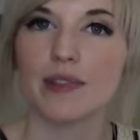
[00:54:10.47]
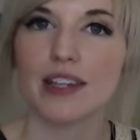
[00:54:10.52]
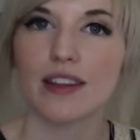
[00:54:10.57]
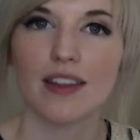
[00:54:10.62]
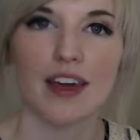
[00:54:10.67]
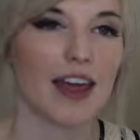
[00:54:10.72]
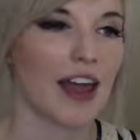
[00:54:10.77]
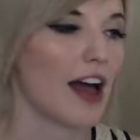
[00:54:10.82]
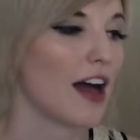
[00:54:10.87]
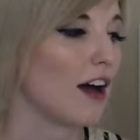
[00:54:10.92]
that
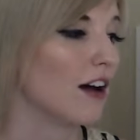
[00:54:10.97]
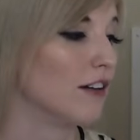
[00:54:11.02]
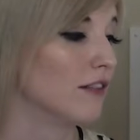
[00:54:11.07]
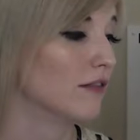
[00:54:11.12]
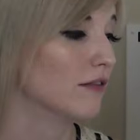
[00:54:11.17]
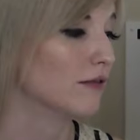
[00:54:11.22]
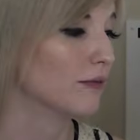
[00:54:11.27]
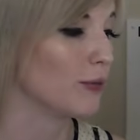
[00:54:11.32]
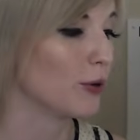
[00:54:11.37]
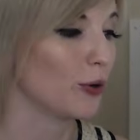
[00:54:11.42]
they have,
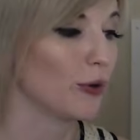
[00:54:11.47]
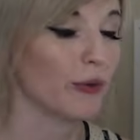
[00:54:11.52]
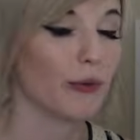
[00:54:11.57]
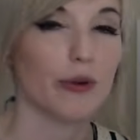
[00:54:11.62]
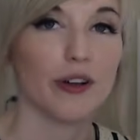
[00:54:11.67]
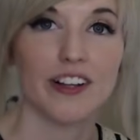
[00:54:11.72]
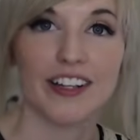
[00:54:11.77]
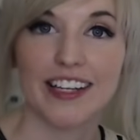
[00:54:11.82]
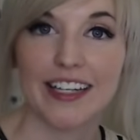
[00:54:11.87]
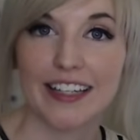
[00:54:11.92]
both
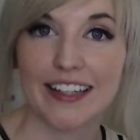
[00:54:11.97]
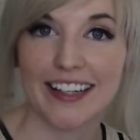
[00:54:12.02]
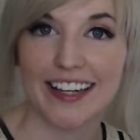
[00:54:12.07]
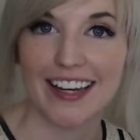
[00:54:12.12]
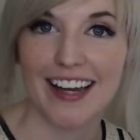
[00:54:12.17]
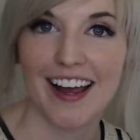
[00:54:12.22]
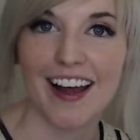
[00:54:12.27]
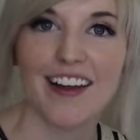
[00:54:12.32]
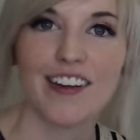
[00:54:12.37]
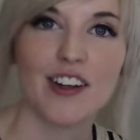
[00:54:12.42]
willingly
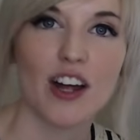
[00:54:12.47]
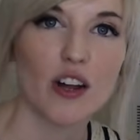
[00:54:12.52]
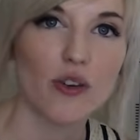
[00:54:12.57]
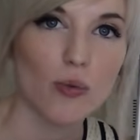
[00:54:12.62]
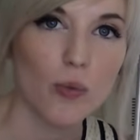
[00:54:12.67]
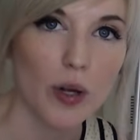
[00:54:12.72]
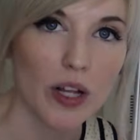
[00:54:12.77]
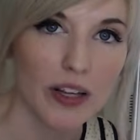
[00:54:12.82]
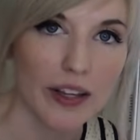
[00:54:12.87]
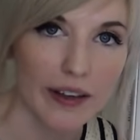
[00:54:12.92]
and
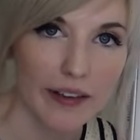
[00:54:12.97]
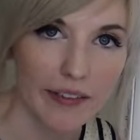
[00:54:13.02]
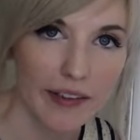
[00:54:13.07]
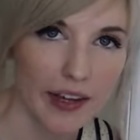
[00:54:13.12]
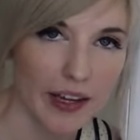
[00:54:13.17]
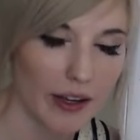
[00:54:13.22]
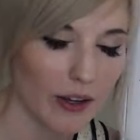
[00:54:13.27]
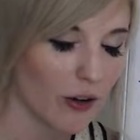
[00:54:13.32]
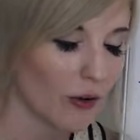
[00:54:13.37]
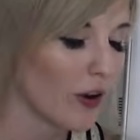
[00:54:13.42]
unwillingly,
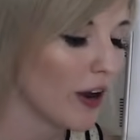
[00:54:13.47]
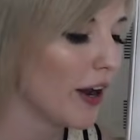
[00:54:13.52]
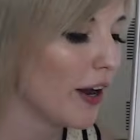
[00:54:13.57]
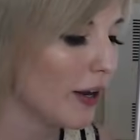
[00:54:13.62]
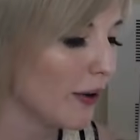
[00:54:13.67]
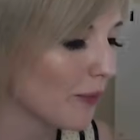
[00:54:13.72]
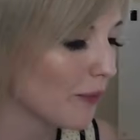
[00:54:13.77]
okay?